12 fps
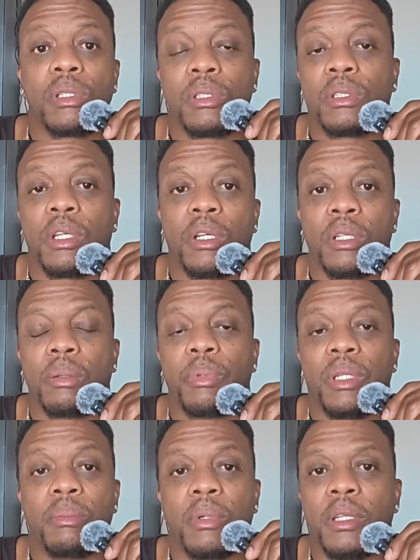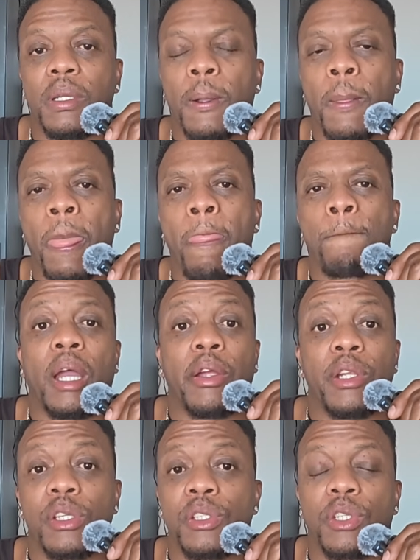doesn't turn up with the money. Or
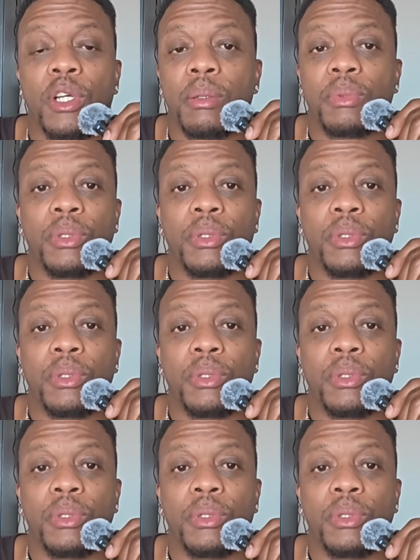he doesn't turn